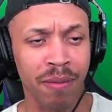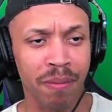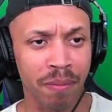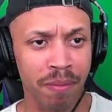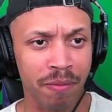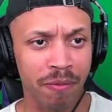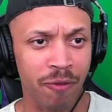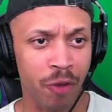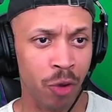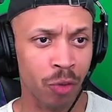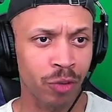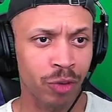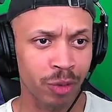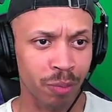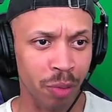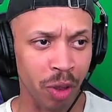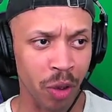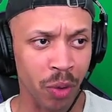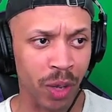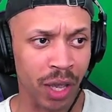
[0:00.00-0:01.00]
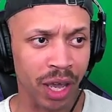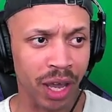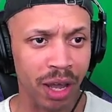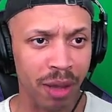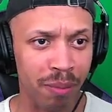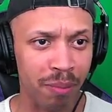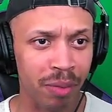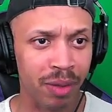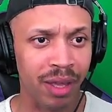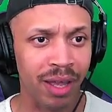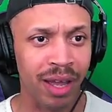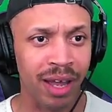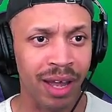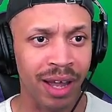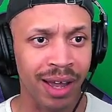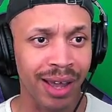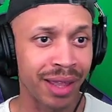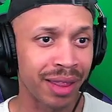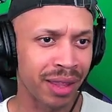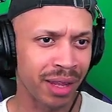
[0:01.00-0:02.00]
phone's blowing up
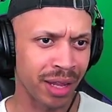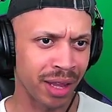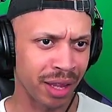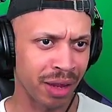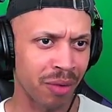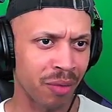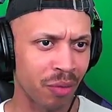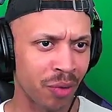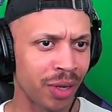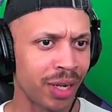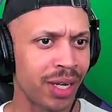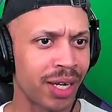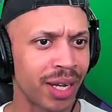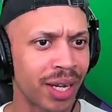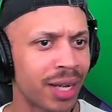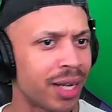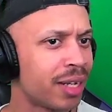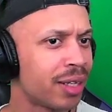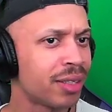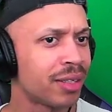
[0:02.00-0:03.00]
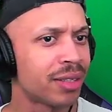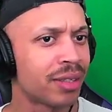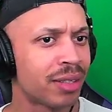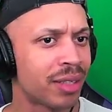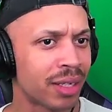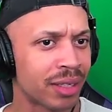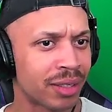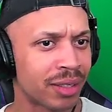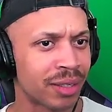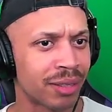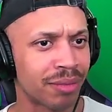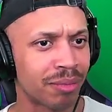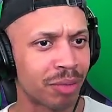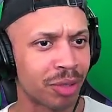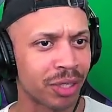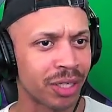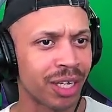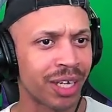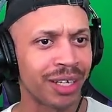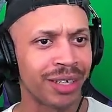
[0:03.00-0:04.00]
and then they read it and it doesn't
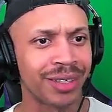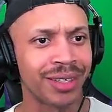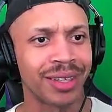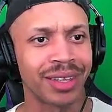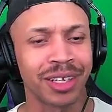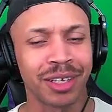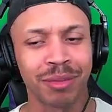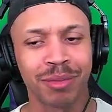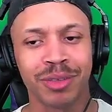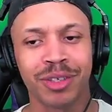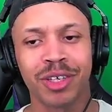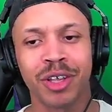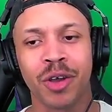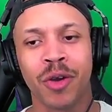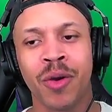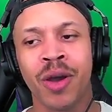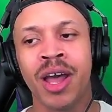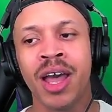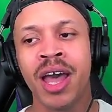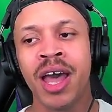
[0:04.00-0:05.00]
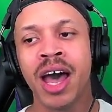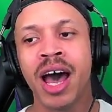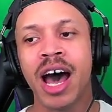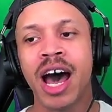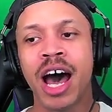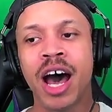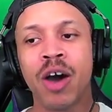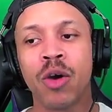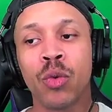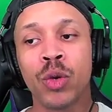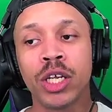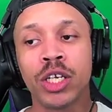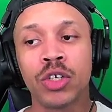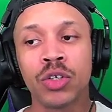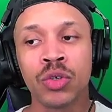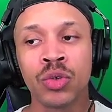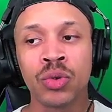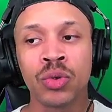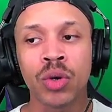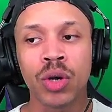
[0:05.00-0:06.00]
pertain to them. So we
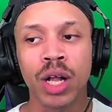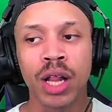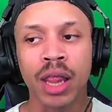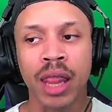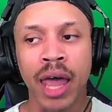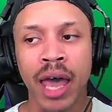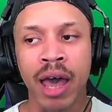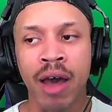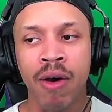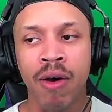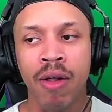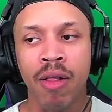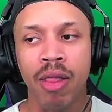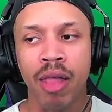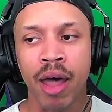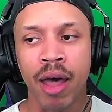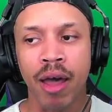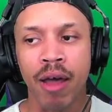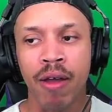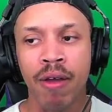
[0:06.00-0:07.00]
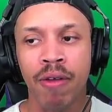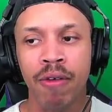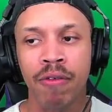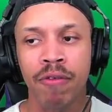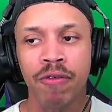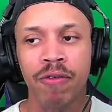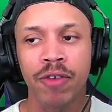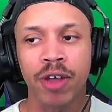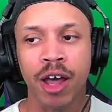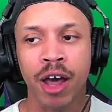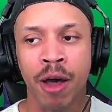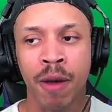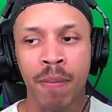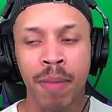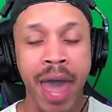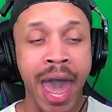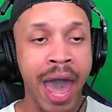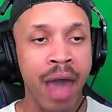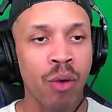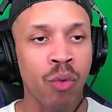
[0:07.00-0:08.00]
do allow a lot of
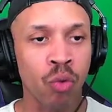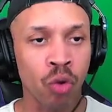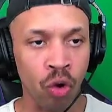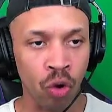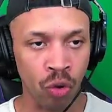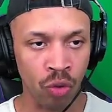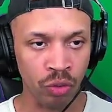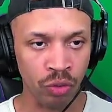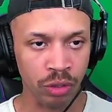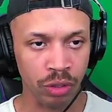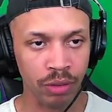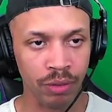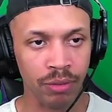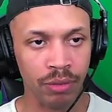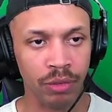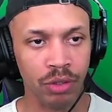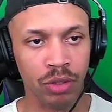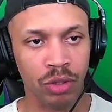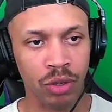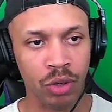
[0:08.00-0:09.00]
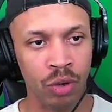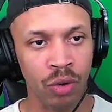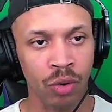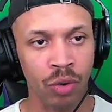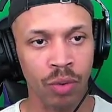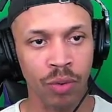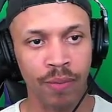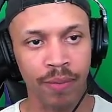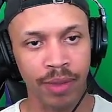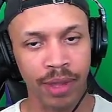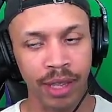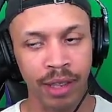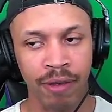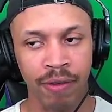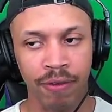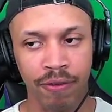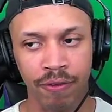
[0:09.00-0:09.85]
at rolls. So if